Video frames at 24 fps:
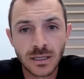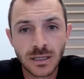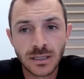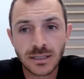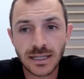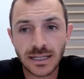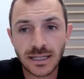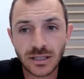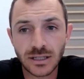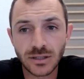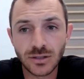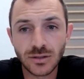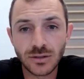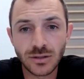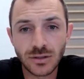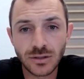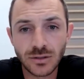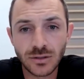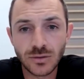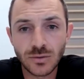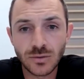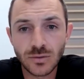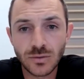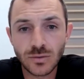Like
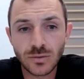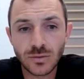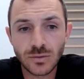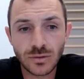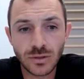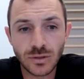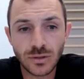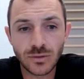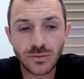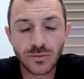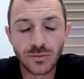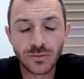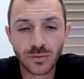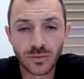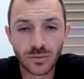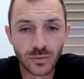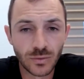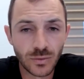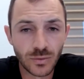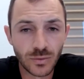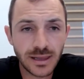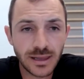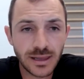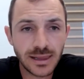you've
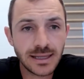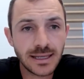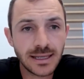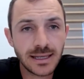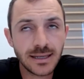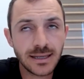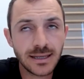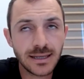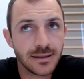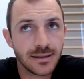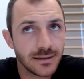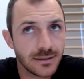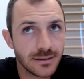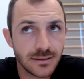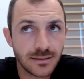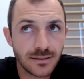really,